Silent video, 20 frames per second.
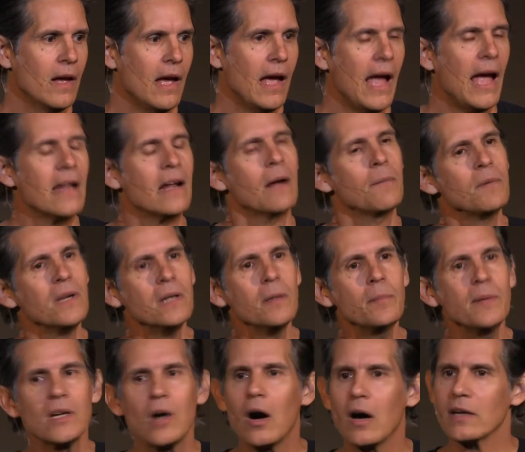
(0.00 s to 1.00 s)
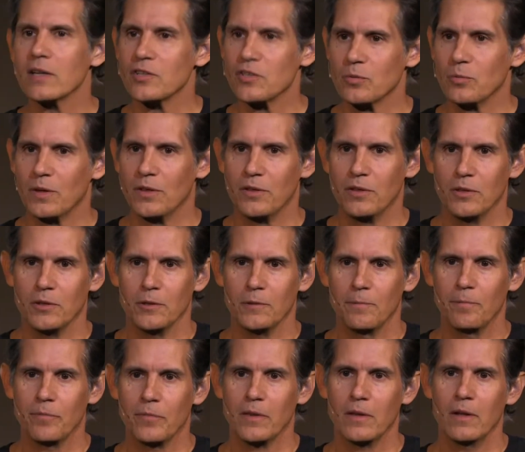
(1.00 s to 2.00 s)
And I'm going to be honest with you.
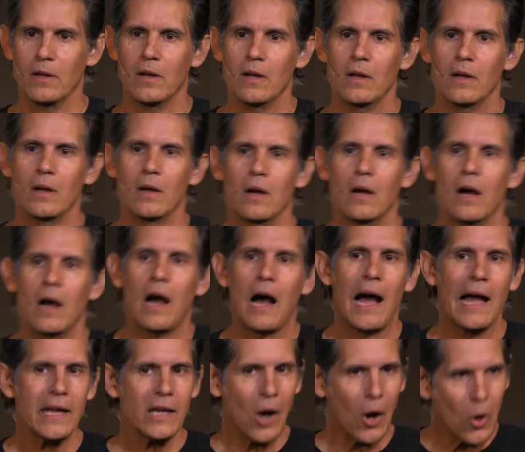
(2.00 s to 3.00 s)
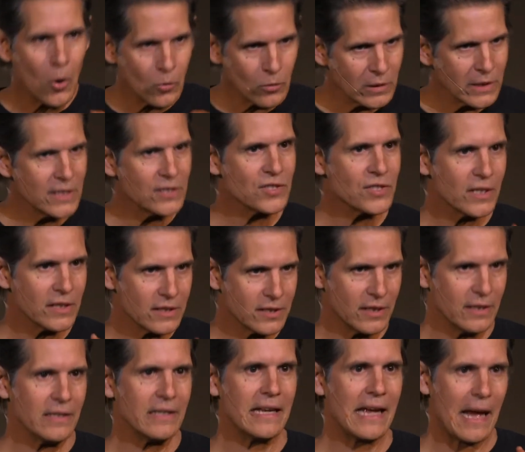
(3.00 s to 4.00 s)
I only sent
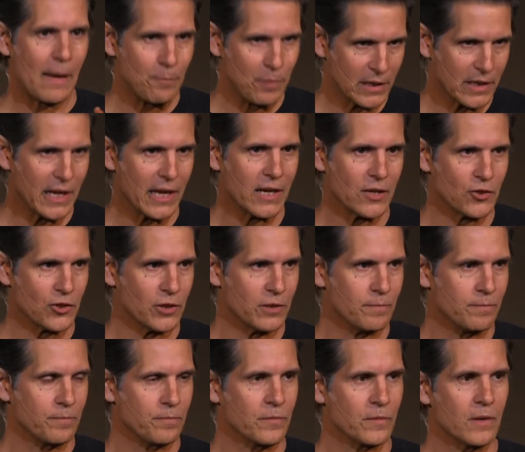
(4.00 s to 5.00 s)
in the application